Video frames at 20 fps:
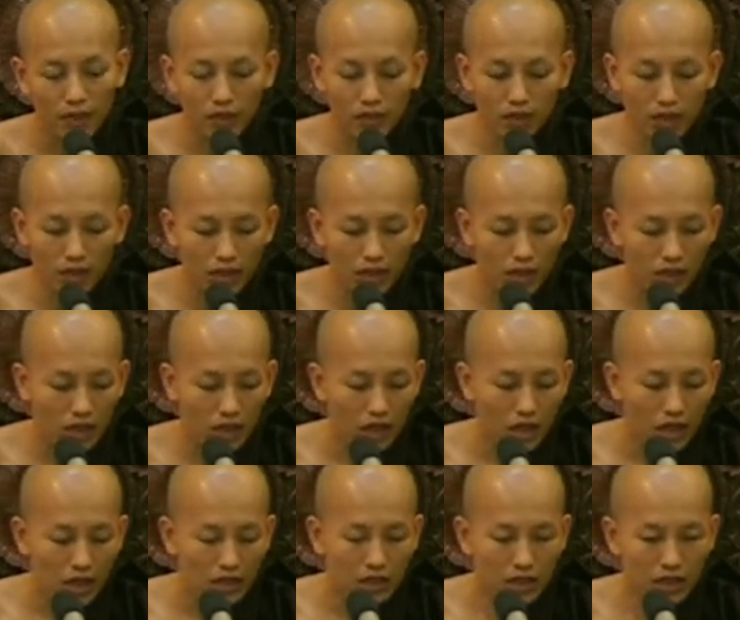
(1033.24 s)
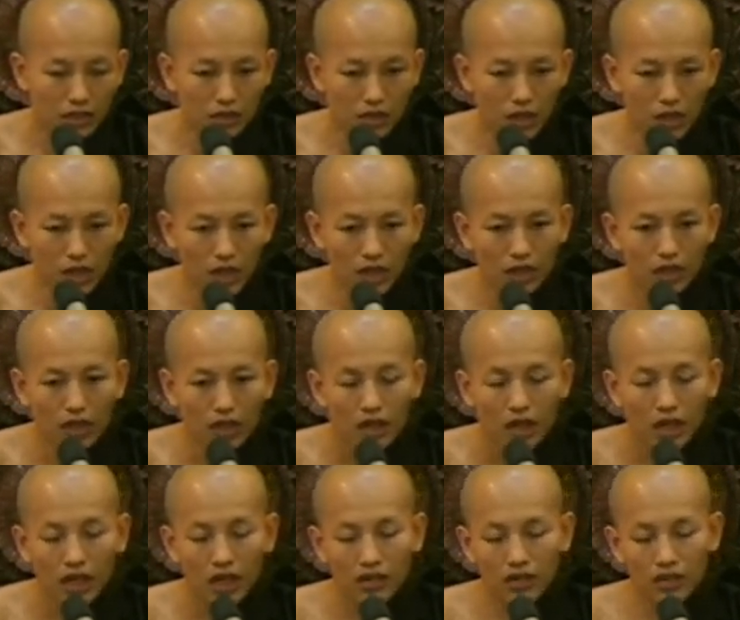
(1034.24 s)
Okay, that's why
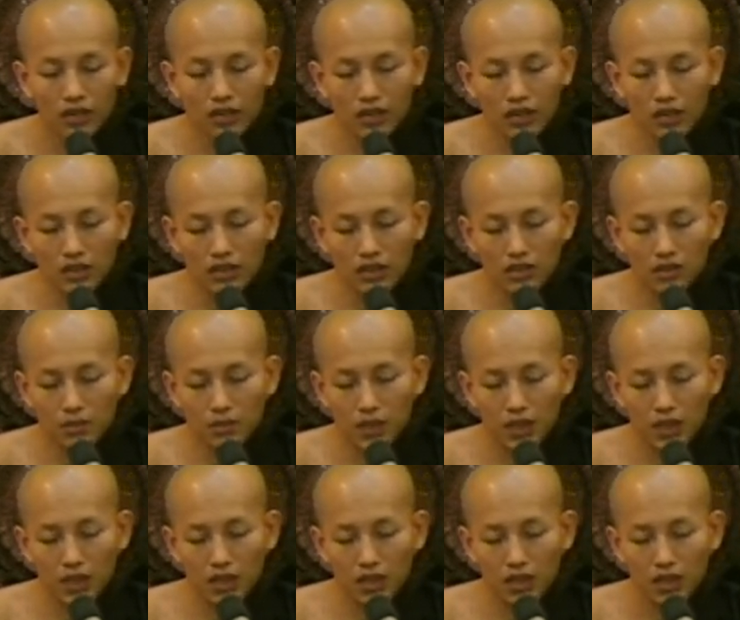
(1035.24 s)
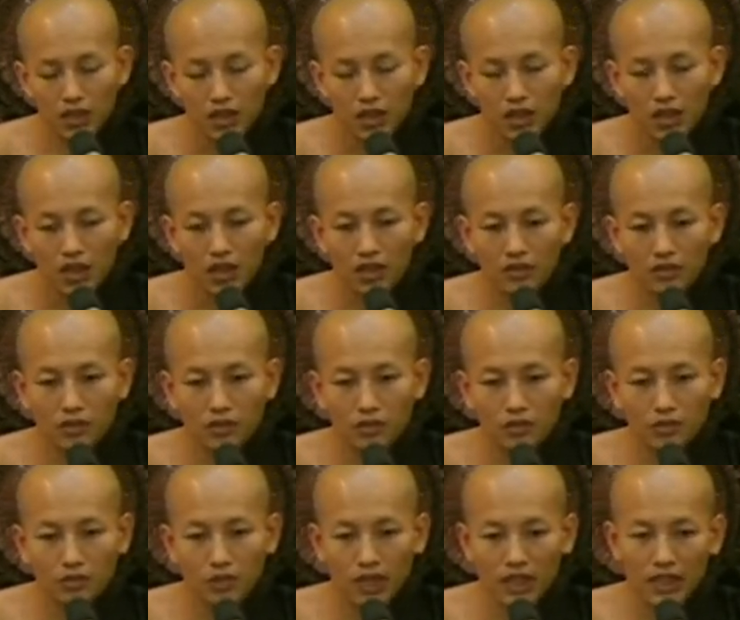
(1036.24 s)
I already explained how
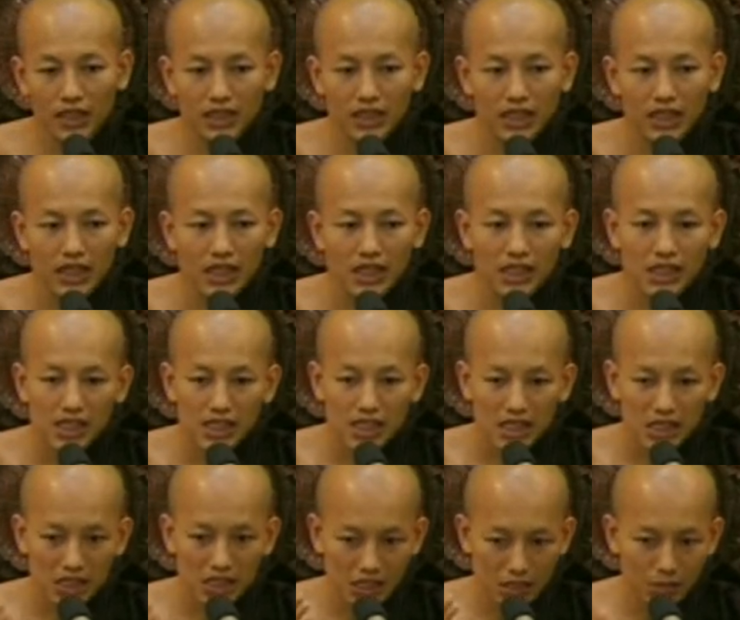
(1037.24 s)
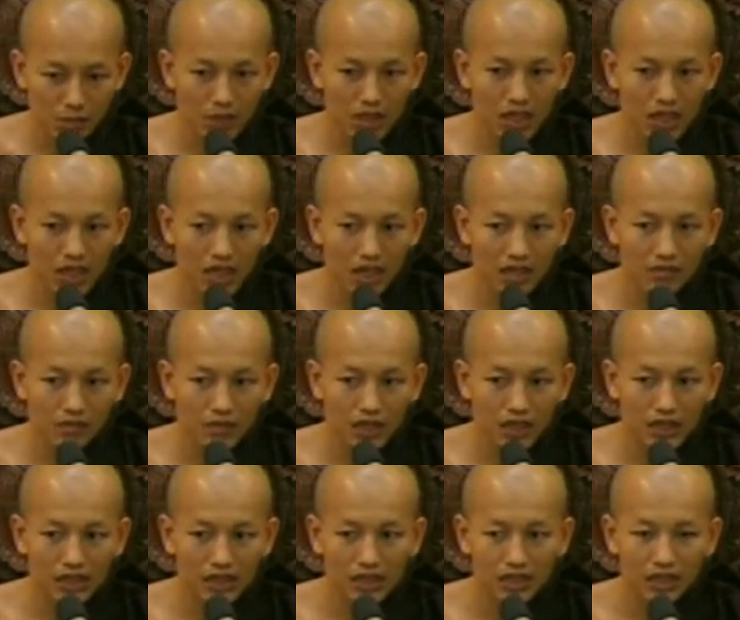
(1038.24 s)
to practice the samatha
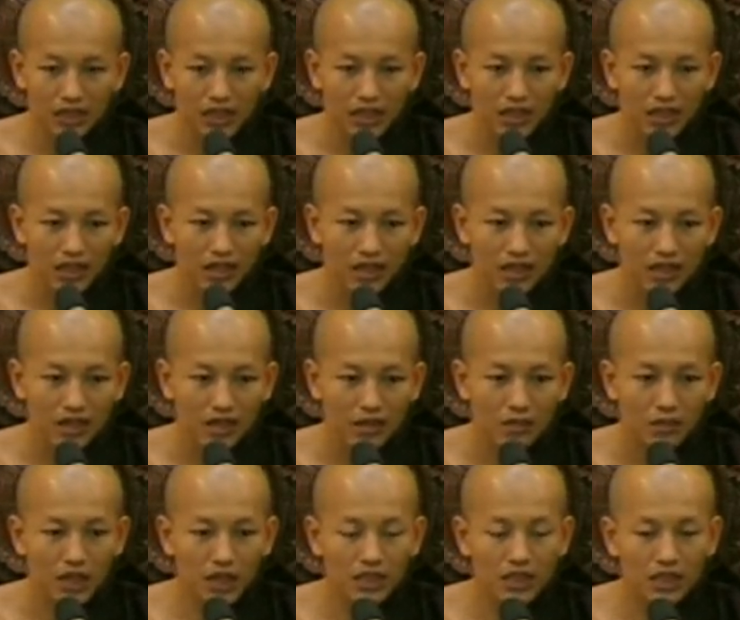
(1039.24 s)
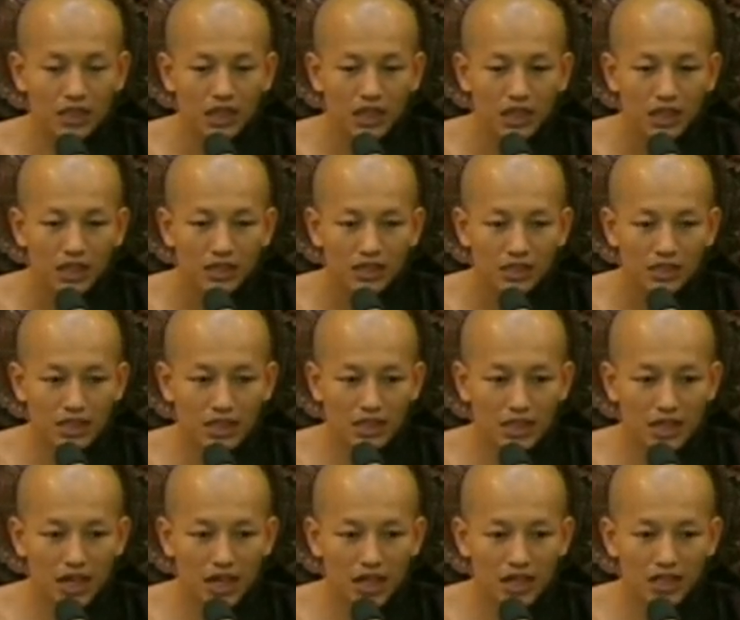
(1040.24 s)
meditation. But this
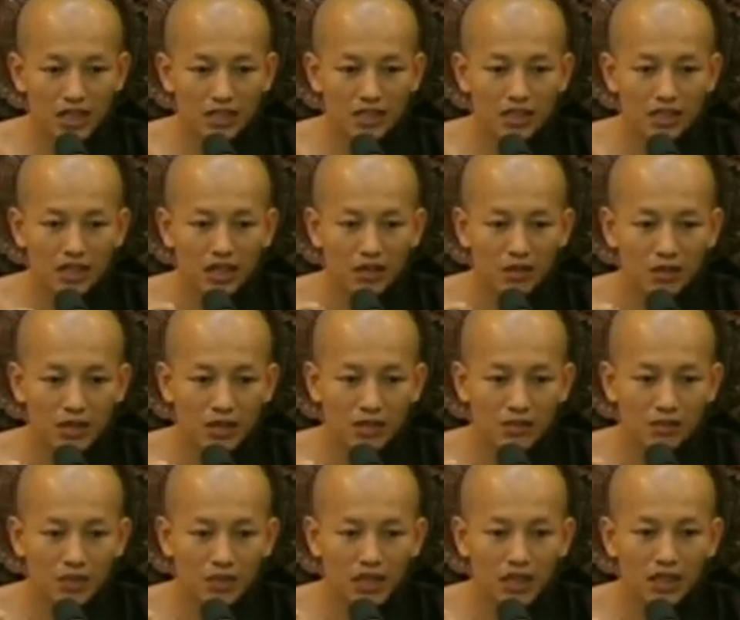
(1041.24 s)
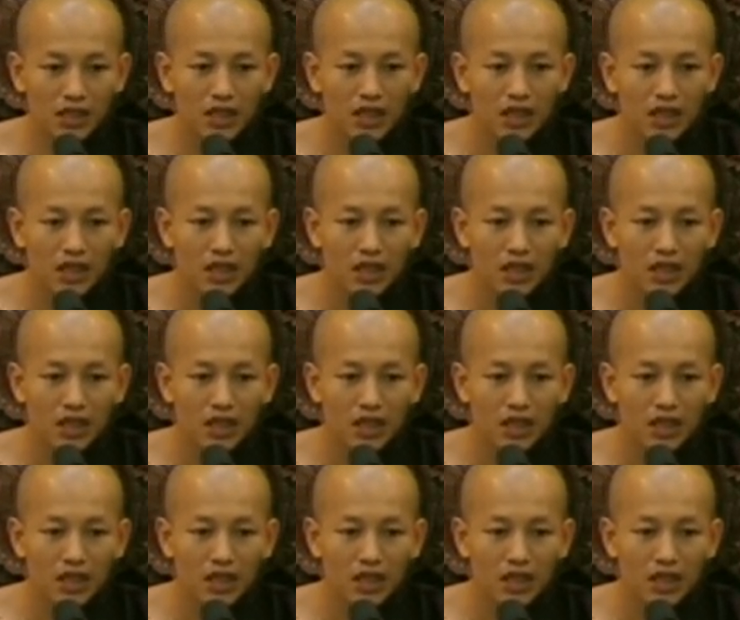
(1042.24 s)
time is I will explain